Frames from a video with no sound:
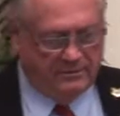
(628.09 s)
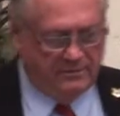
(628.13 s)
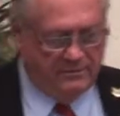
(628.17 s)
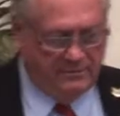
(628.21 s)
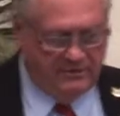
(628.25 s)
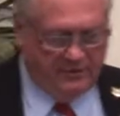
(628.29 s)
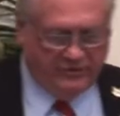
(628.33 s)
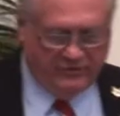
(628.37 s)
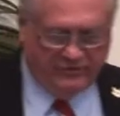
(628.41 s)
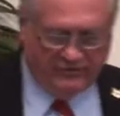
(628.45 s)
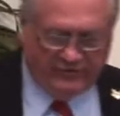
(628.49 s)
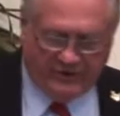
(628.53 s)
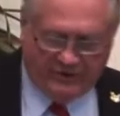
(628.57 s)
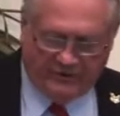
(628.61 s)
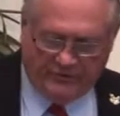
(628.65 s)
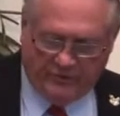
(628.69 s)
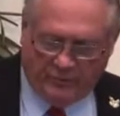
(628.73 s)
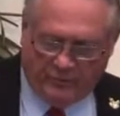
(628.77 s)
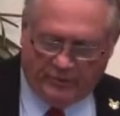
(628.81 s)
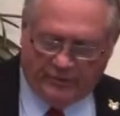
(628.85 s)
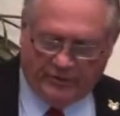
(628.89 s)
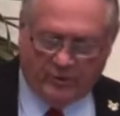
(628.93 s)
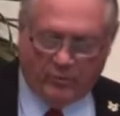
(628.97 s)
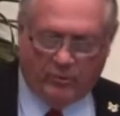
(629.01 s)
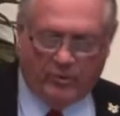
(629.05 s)
little
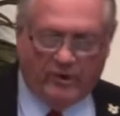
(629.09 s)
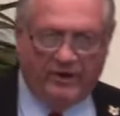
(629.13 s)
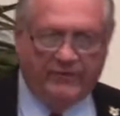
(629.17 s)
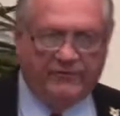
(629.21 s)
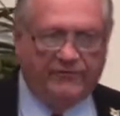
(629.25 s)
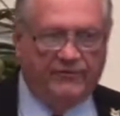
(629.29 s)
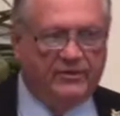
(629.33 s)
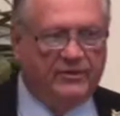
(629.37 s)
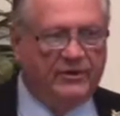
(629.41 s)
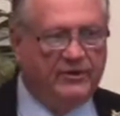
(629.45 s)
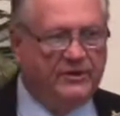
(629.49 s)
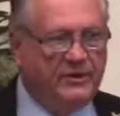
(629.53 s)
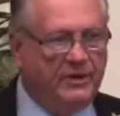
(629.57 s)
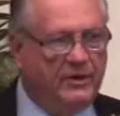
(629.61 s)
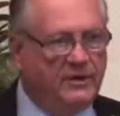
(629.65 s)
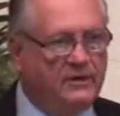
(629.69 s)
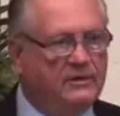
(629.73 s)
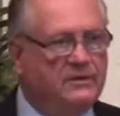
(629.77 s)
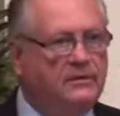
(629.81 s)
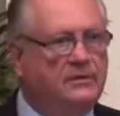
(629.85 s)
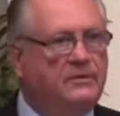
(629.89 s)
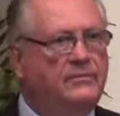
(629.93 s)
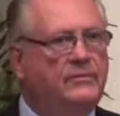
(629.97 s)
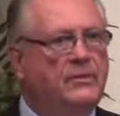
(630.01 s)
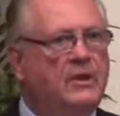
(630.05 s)
session with your wife in the
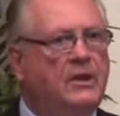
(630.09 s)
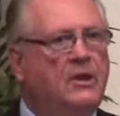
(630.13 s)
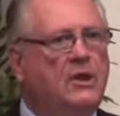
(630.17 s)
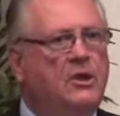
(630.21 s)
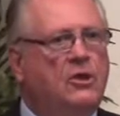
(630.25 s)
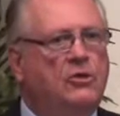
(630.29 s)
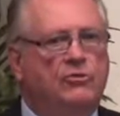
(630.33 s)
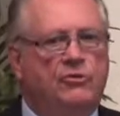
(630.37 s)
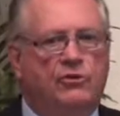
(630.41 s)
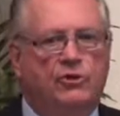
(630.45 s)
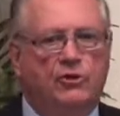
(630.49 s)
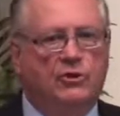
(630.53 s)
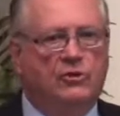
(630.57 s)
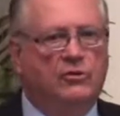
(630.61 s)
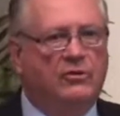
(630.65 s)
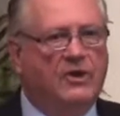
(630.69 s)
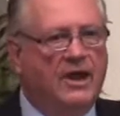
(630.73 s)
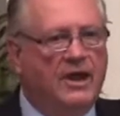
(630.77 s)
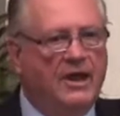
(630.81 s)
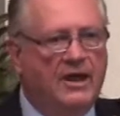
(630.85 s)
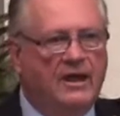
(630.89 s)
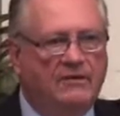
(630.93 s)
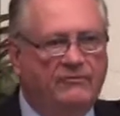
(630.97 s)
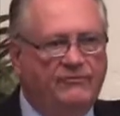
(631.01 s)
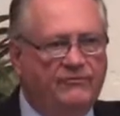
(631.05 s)
tent, you don't
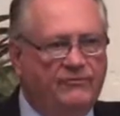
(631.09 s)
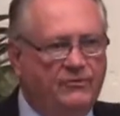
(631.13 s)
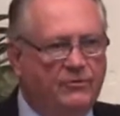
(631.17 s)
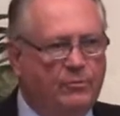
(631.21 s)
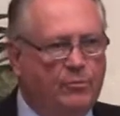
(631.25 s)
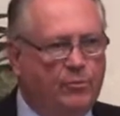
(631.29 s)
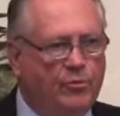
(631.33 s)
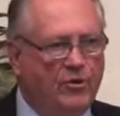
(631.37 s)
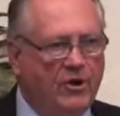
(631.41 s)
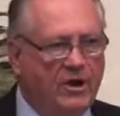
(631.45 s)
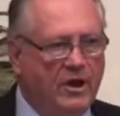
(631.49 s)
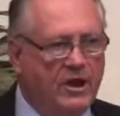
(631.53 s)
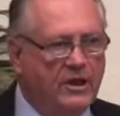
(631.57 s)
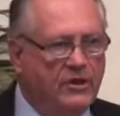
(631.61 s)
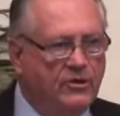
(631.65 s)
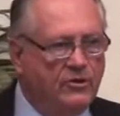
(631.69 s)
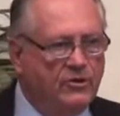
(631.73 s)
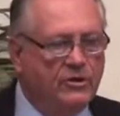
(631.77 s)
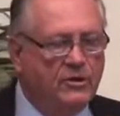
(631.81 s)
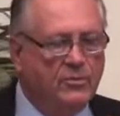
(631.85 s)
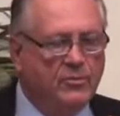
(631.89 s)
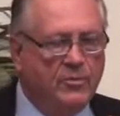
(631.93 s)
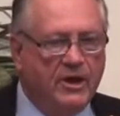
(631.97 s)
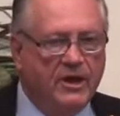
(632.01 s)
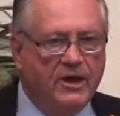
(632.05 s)
have to pray. You
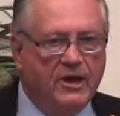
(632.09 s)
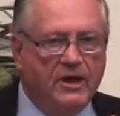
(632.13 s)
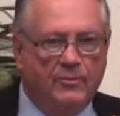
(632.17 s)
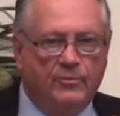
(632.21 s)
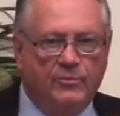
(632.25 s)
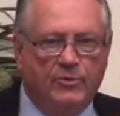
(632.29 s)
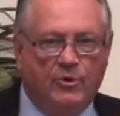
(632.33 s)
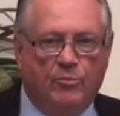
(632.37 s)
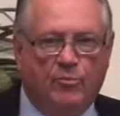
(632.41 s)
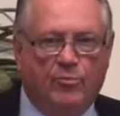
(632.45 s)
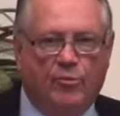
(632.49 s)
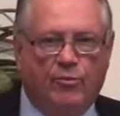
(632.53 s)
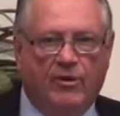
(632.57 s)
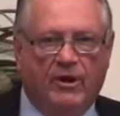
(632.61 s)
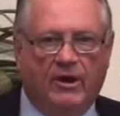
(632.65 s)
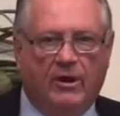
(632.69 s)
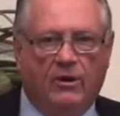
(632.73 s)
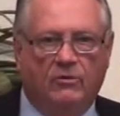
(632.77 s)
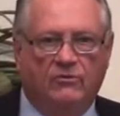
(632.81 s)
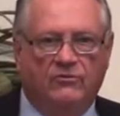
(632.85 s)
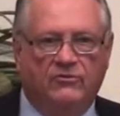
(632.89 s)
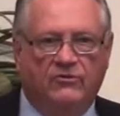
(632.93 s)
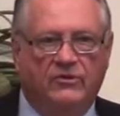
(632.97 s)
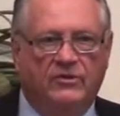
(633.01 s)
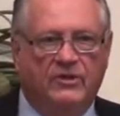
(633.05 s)
can make up your
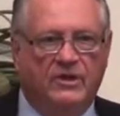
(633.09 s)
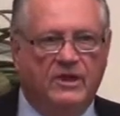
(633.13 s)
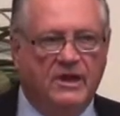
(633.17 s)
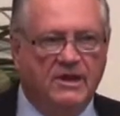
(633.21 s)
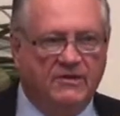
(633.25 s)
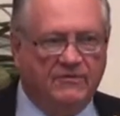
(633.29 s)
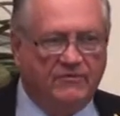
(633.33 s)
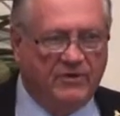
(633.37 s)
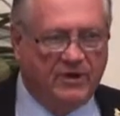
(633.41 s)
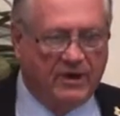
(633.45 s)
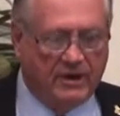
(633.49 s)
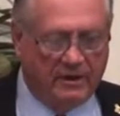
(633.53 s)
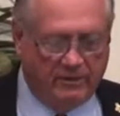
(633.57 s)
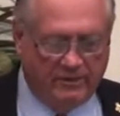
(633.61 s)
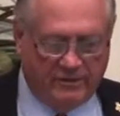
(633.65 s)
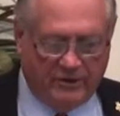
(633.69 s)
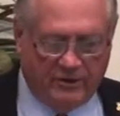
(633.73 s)
prayers in the evening.